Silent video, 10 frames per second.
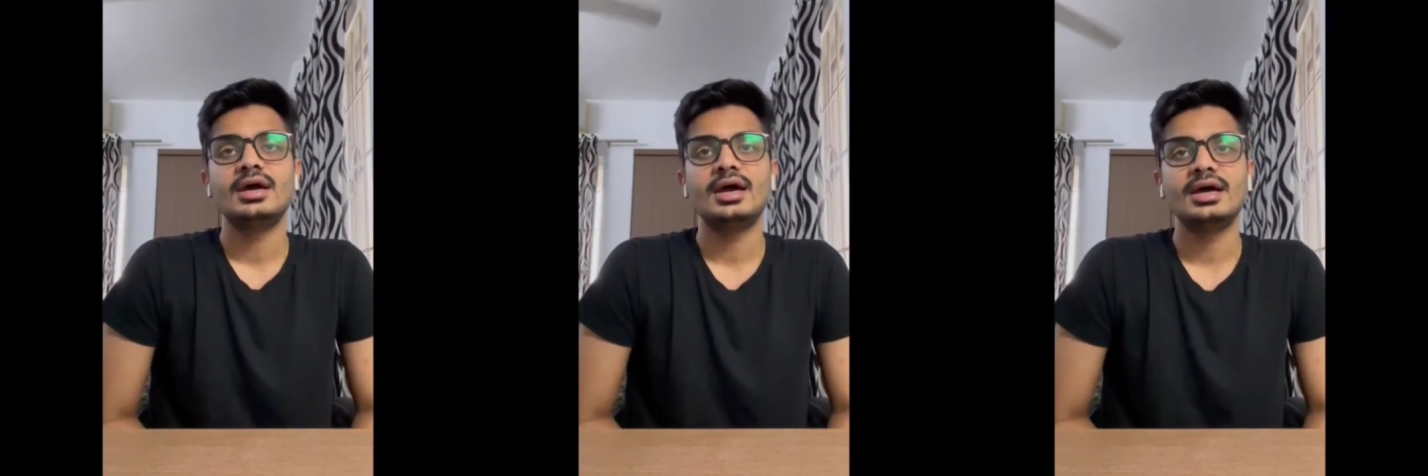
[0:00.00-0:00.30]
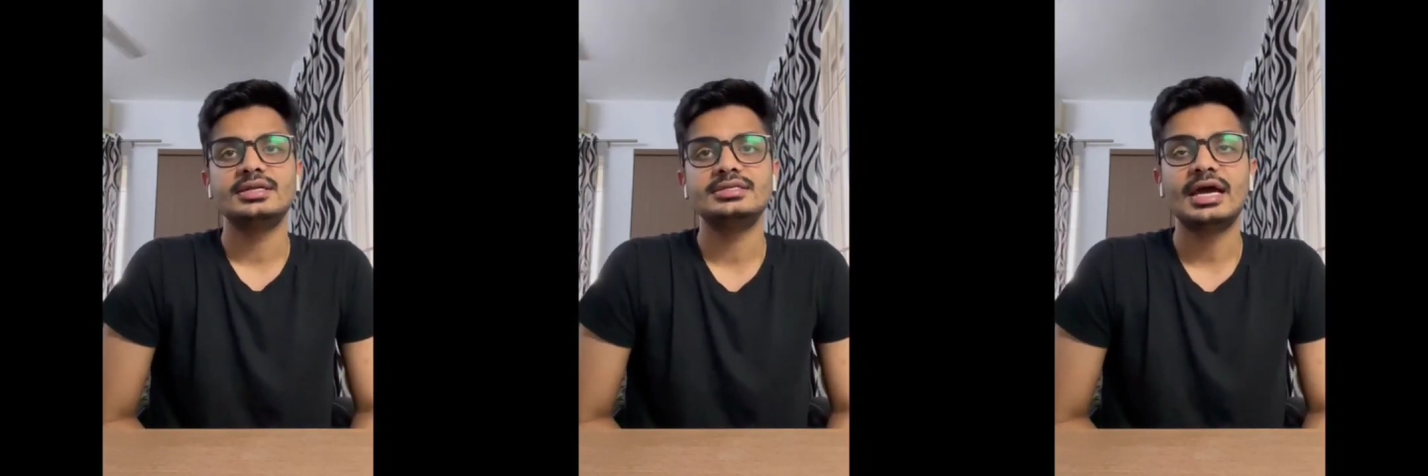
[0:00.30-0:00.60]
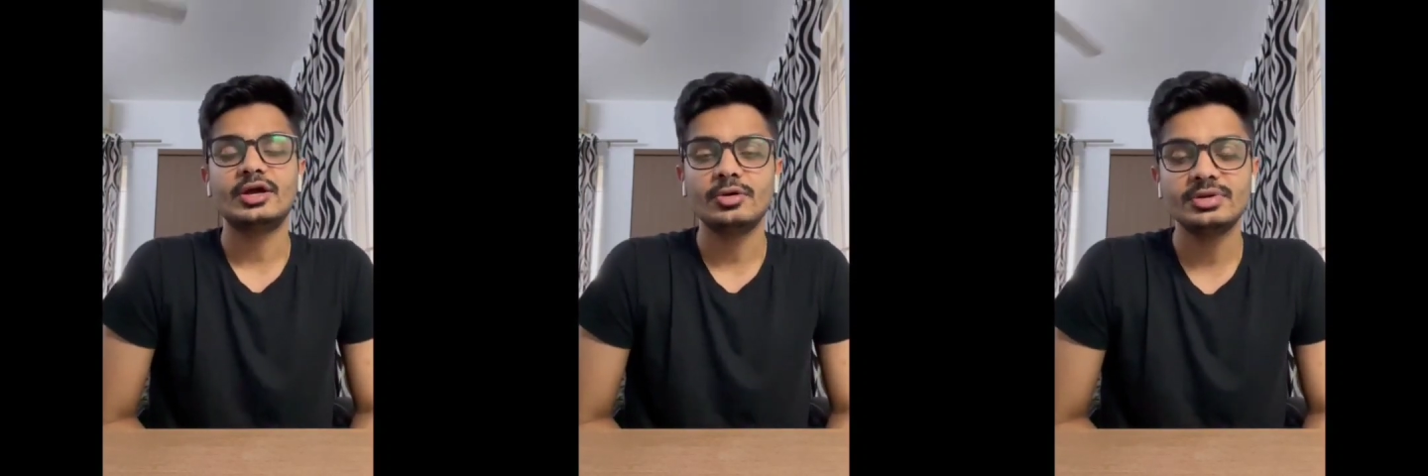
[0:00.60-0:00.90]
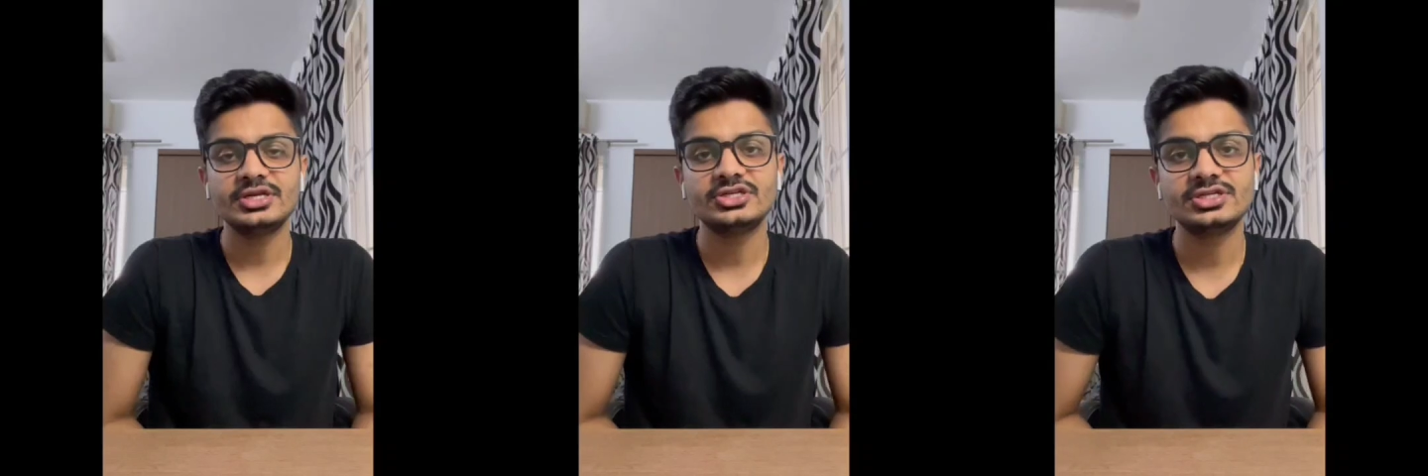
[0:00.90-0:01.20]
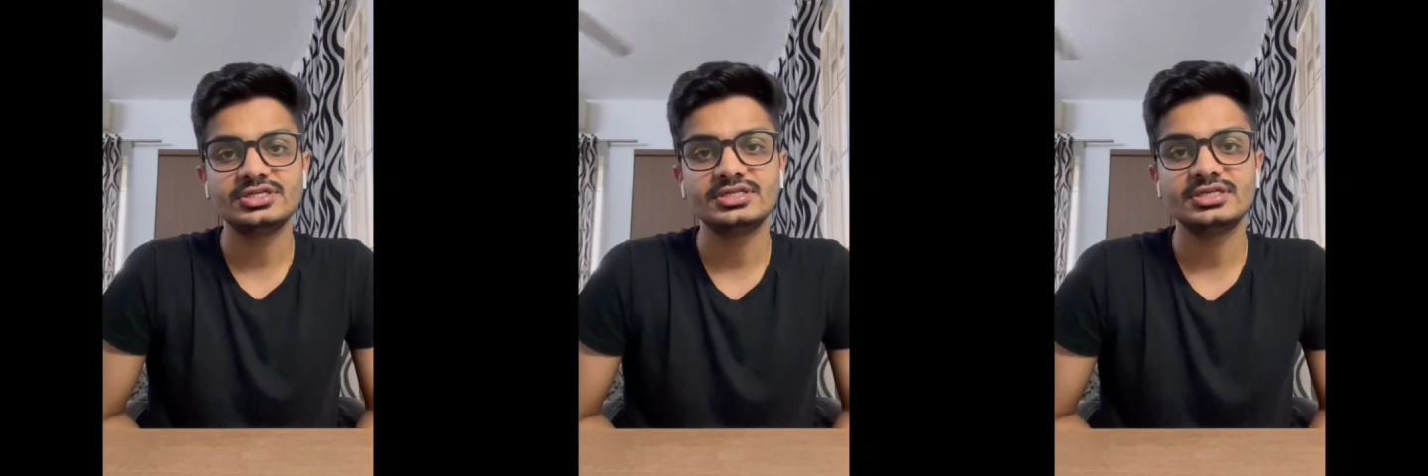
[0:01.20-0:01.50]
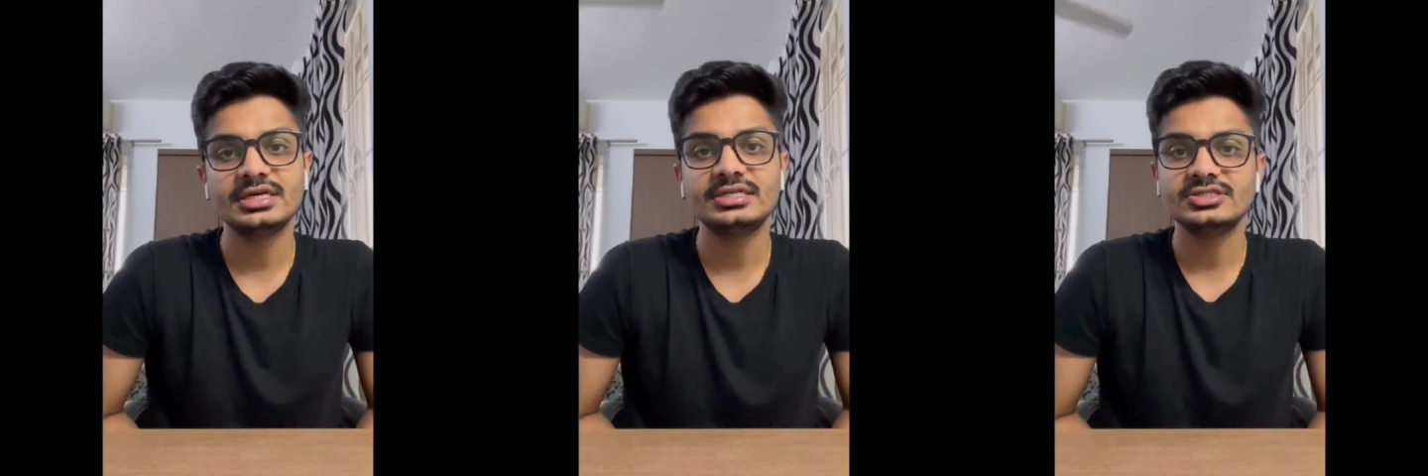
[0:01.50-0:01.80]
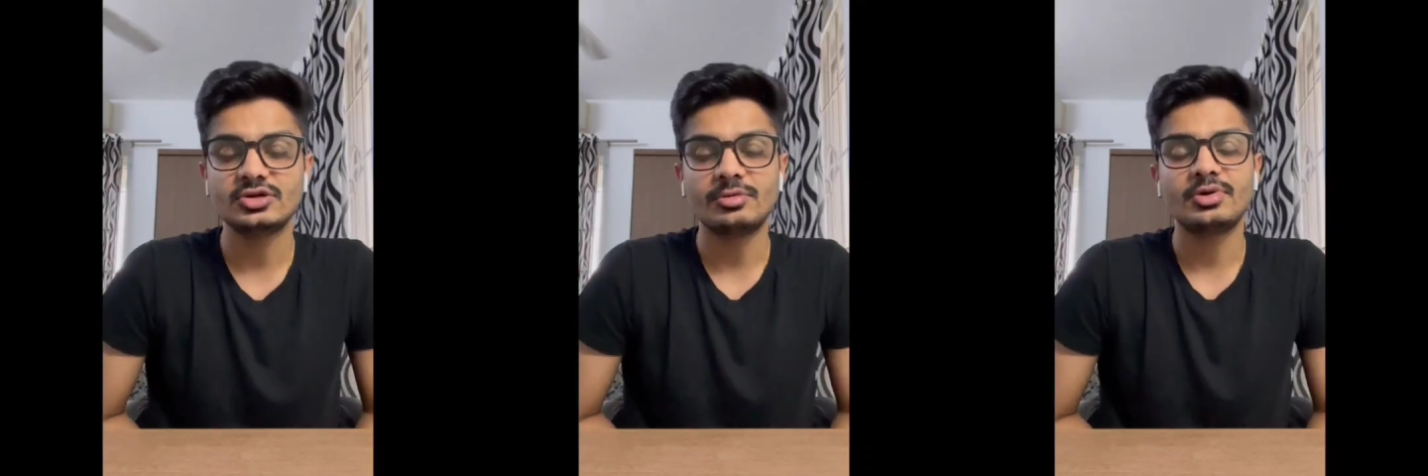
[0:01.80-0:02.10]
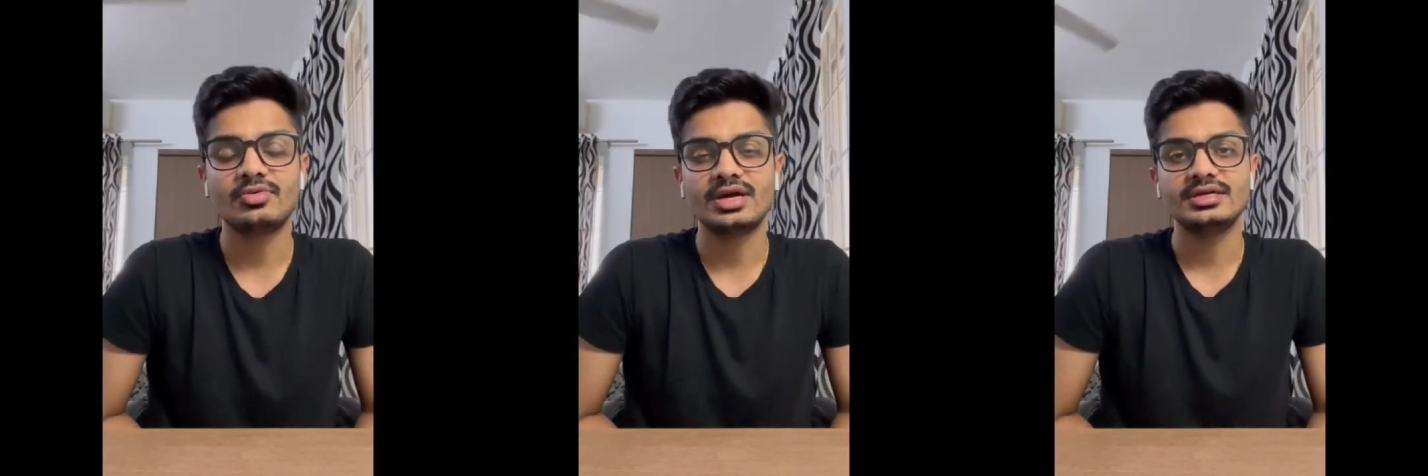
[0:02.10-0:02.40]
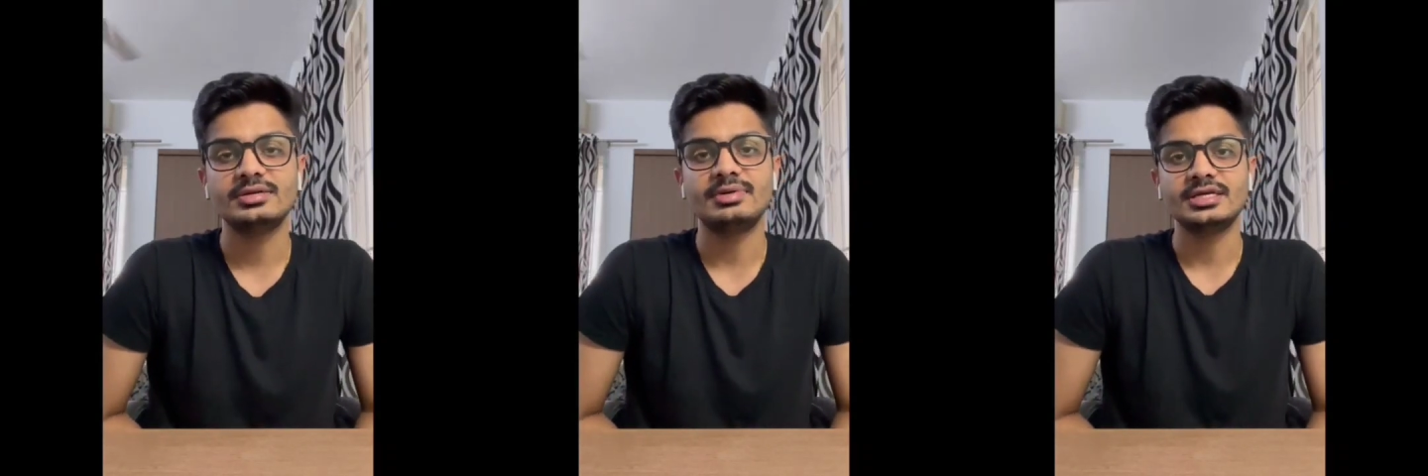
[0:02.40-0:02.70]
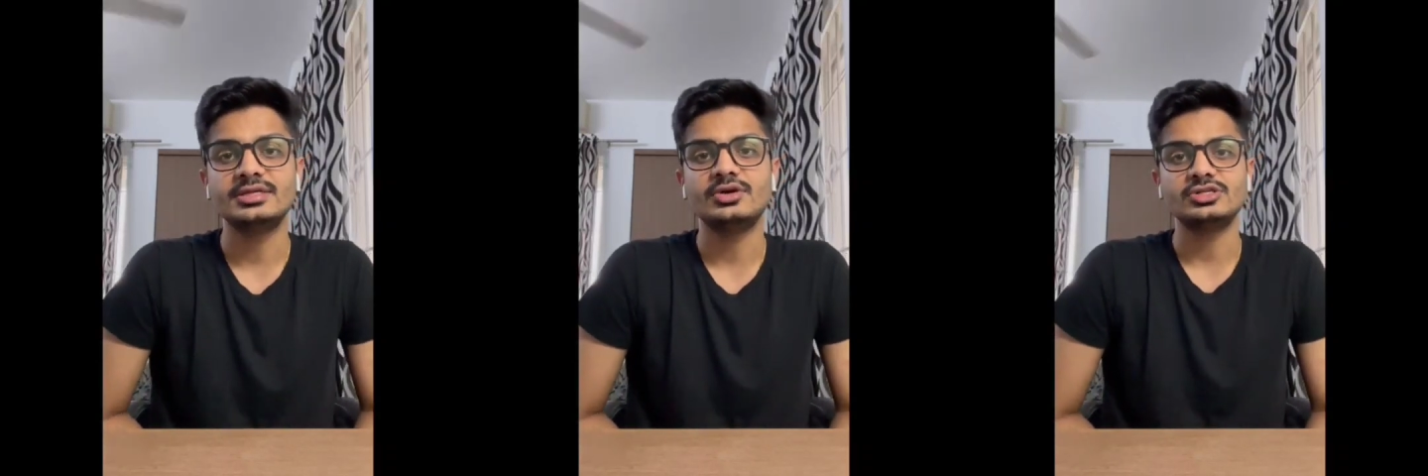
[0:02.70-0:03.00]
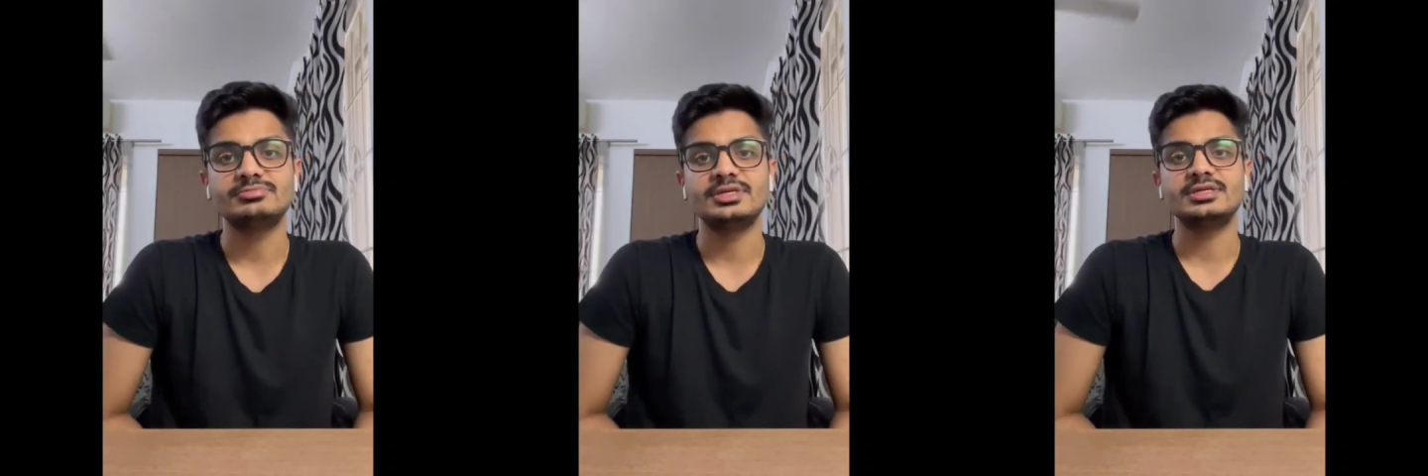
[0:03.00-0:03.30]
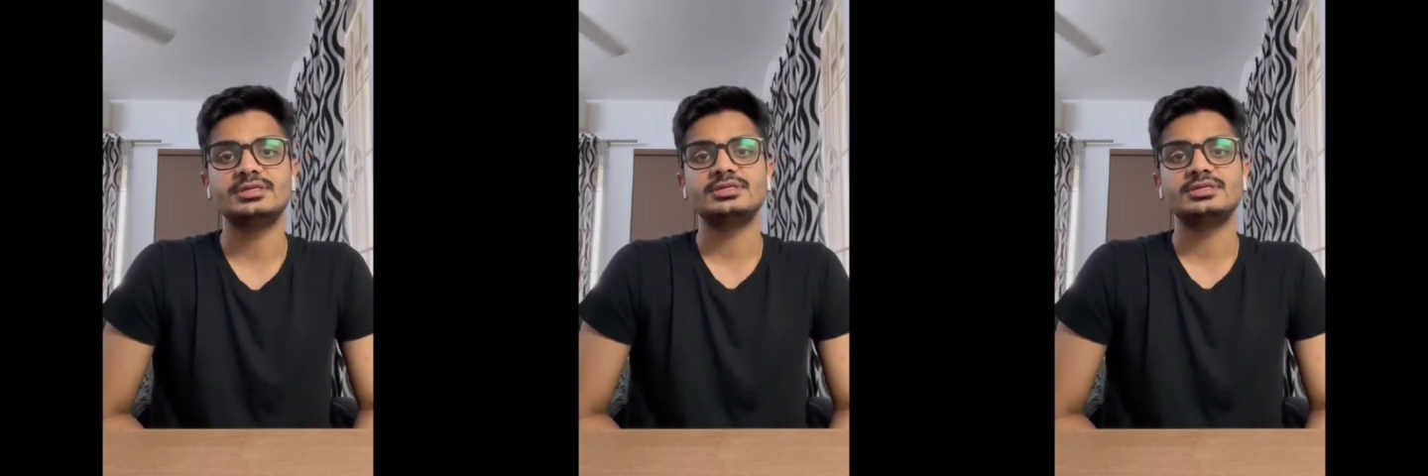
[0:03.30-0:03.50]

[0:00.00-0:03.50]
And accommodation, it is not provided by the hospital.